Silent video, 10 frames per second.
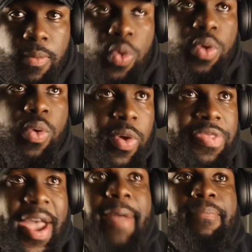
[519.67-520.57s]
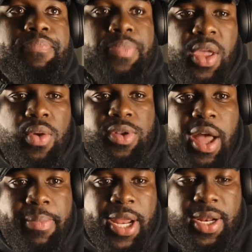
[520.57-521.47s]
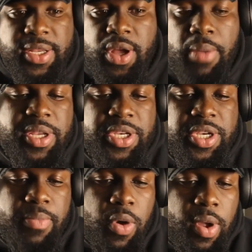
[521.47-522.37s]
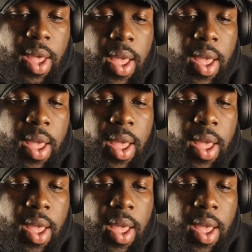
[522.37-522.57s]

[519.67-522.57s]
with time they will dominate this competition more.